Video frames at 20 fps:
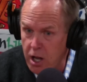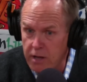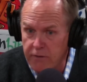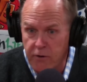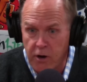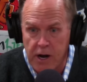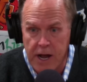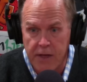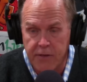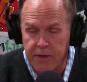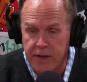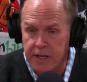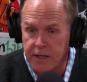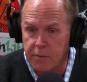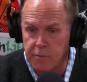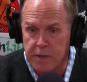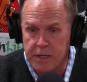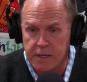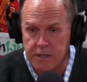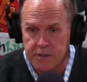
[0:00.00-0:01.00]
of our athletic
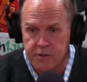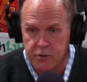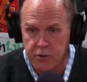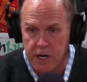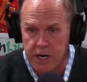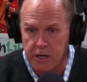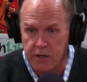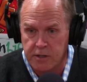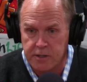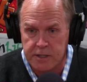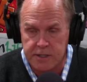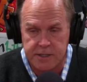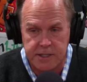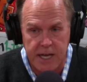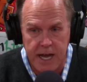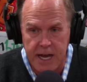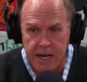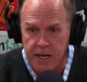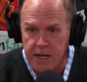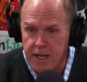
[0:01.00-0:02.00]
administrators and
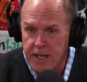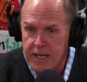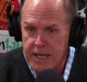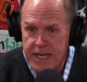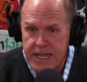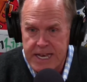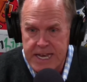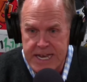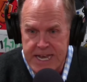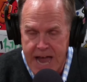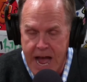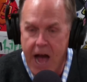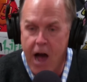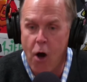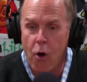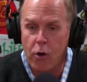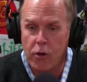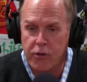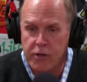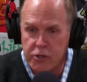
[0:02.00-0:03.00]
said,
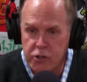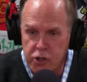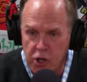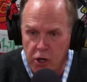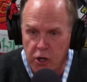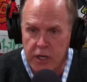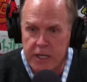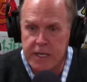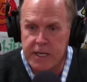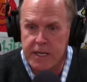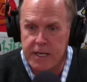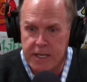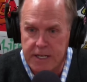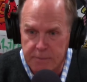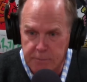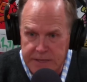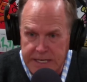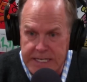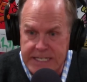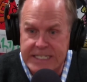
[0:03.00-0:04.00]
now the journey
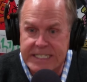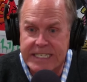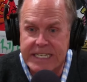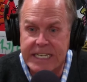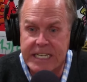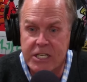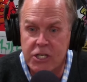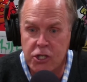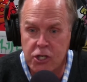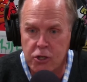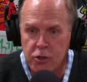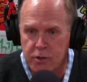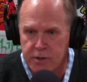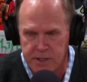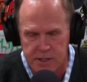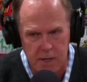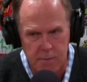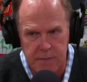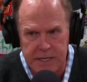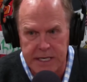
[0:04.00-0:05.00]
continues. It
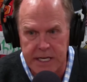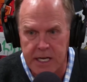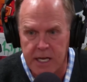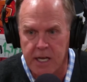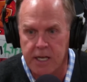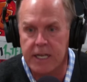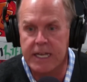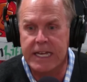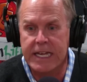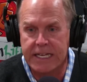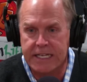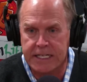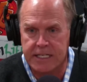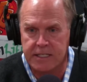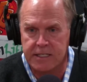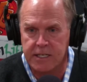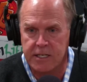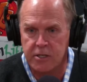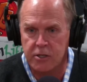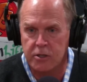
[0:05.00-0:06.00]
doesn't begin. It
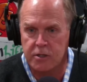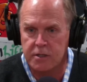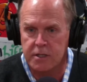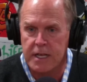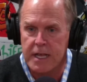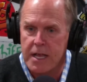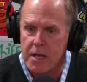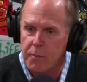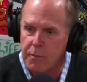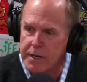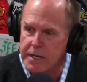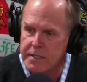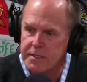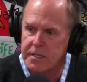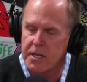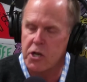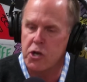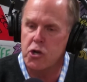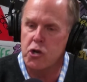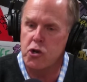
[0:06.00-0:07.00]
continues. But it's
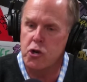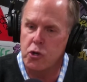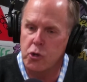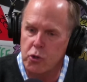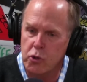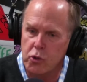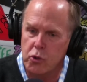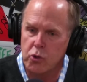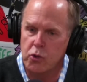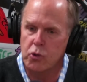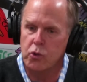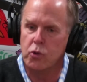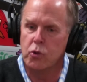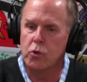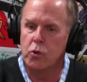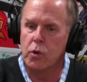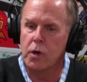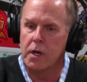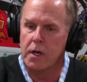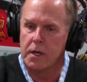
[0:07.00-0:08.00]
a
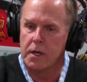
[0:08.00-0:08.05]
new